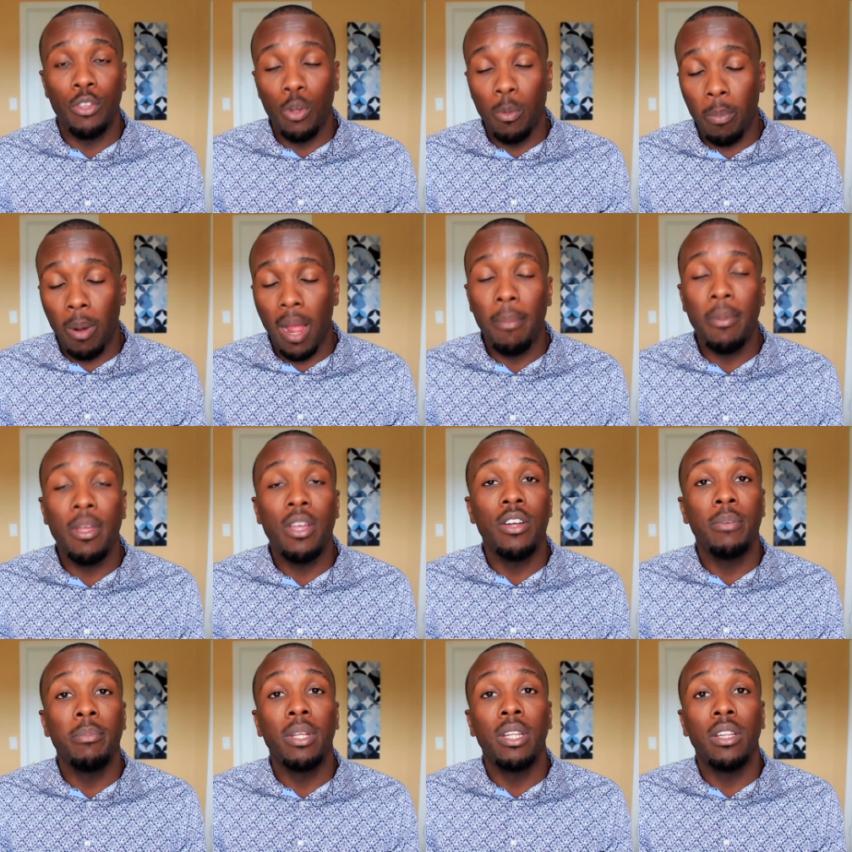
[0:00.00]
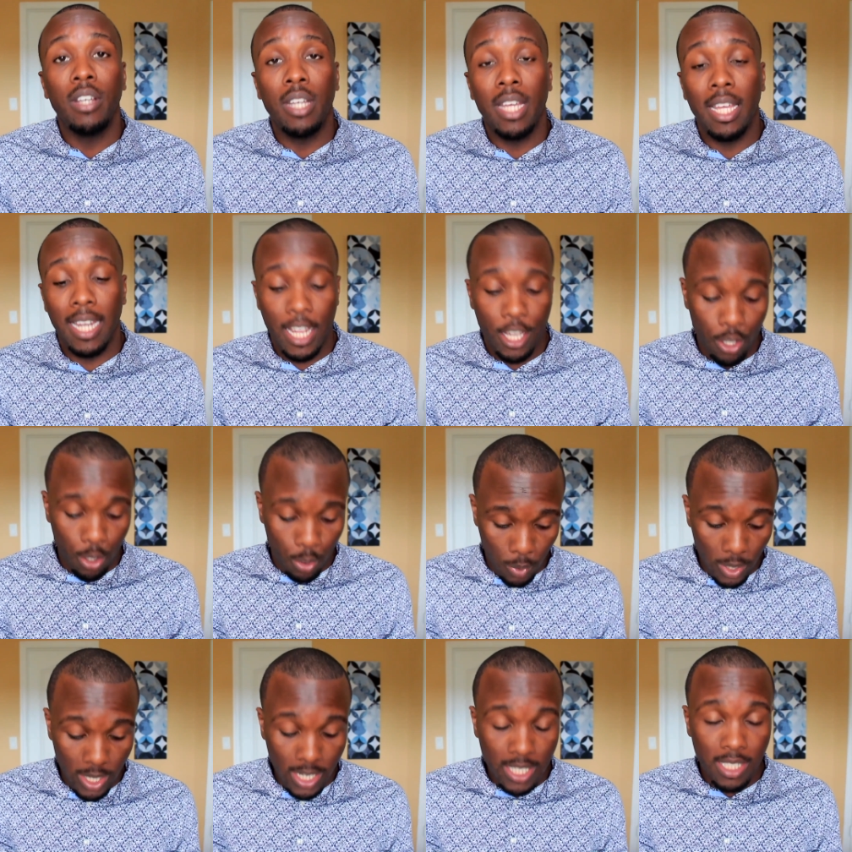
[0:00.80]
you're probably going to be looking like
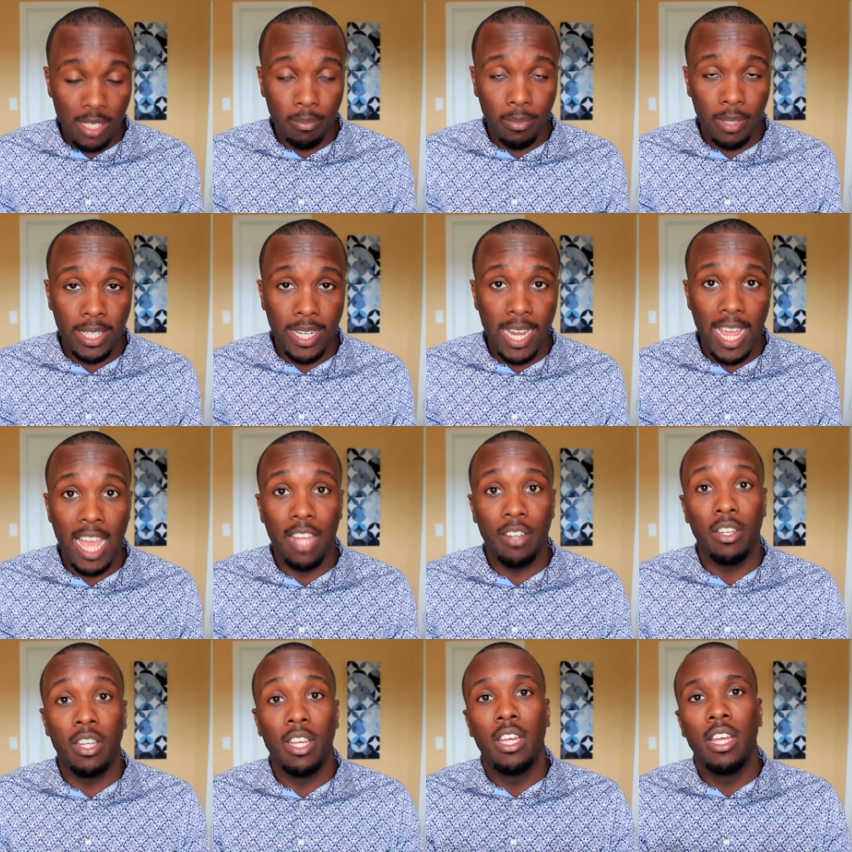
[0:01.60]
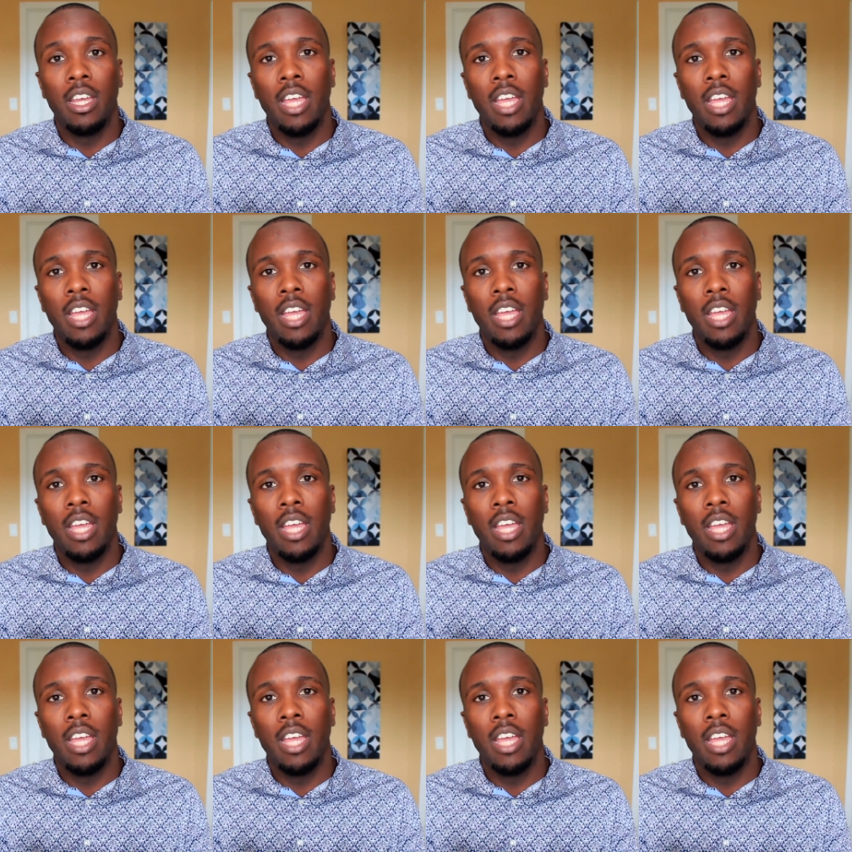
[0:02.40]
you're reading something down